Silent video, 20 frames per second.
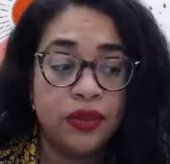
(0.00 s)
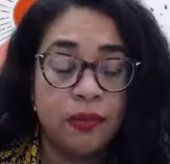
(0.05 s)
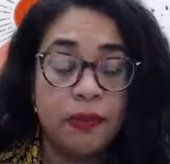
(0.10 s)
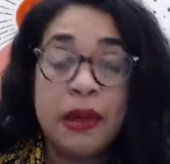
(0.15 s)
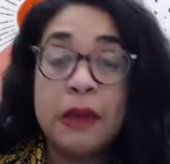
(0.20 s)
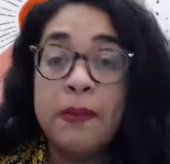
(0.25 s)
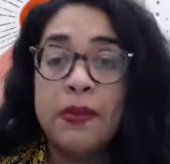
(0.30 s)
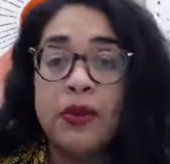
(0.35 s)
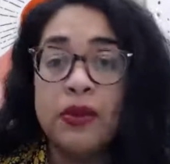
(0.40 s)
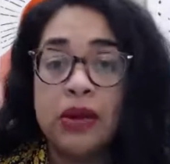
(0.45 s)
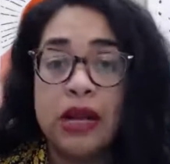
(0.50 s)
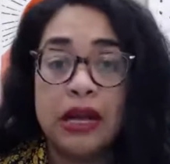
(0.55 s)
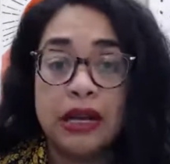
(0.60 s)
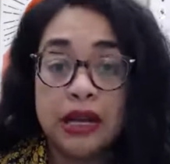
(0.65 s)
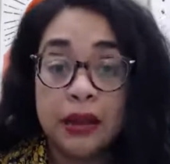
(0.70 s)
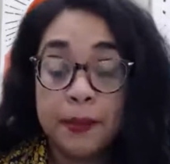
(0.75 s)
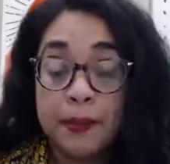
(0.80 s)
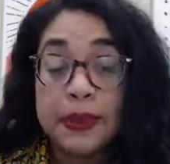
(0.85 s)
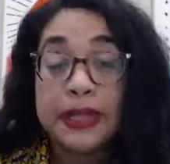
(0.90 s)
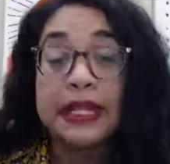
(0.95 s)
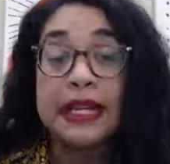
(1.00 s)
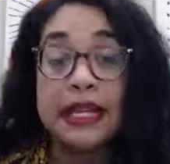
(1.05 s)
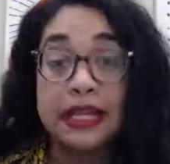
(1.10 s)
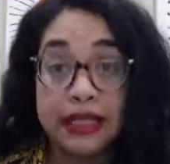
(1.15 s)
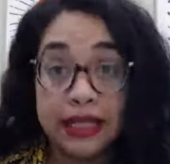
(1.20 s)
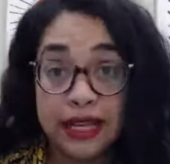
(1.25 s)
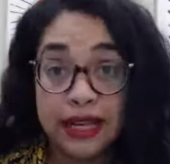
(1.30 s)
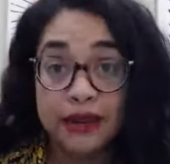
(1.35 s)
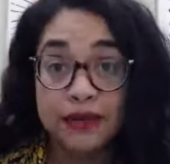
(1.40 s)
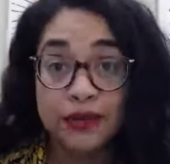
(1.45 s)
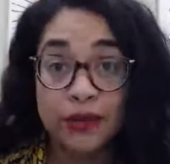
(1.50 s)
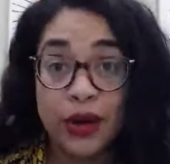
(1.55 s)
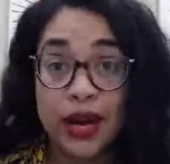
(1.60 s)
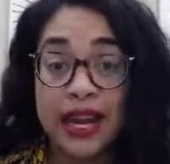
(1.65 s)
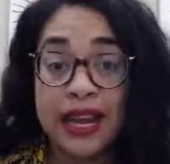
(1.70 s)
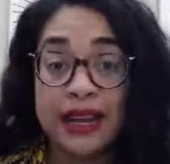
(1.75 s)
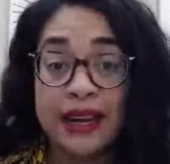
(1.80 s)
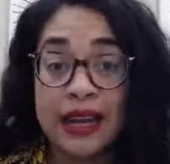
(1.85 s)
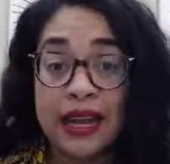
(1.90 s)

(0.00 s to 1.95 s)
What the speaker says: people completely, right?